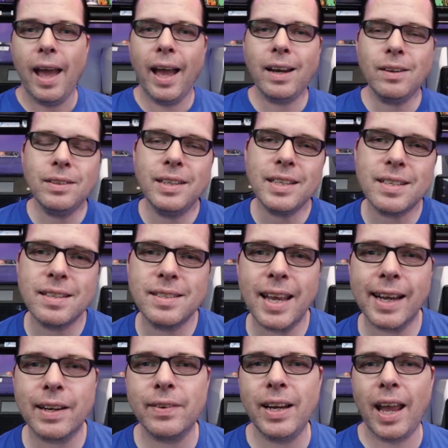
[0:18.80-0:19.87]
Hello, this is
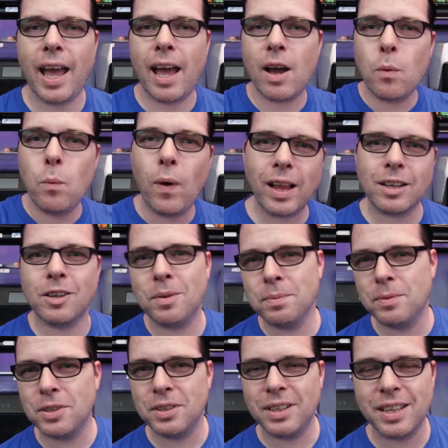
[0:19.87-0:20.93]
Zachary and
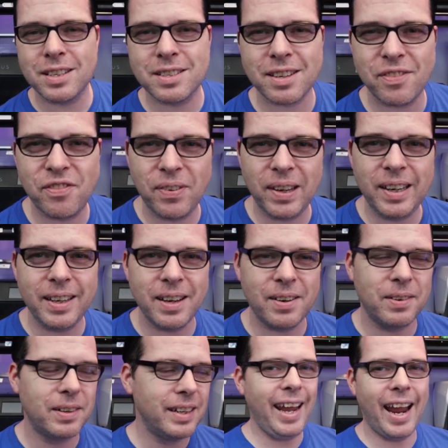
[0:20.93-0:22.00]
welcome to this
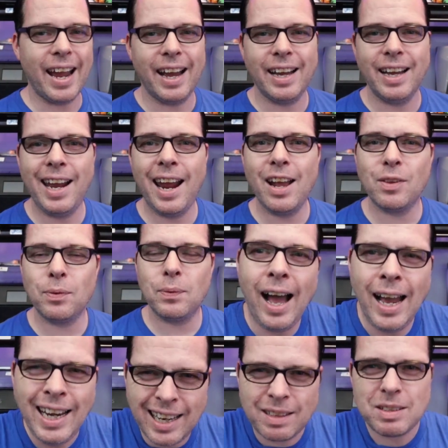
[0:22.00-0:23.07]
video. Yeah, it,
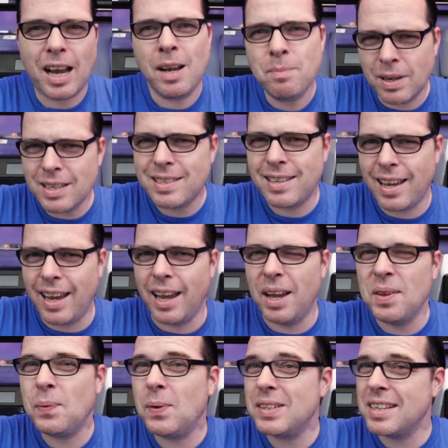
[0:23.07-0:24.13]
I, I must say,
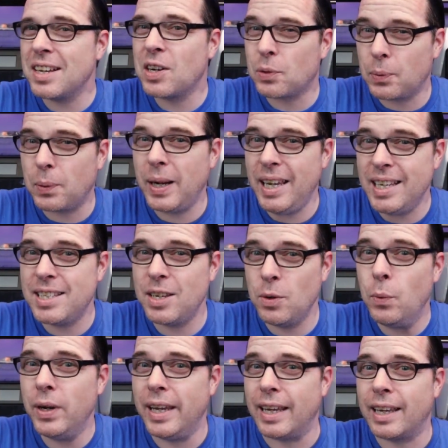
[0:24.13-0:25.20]
it was a crazy
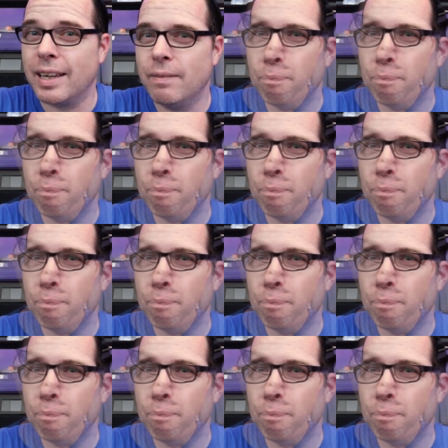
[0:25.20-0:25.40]
week.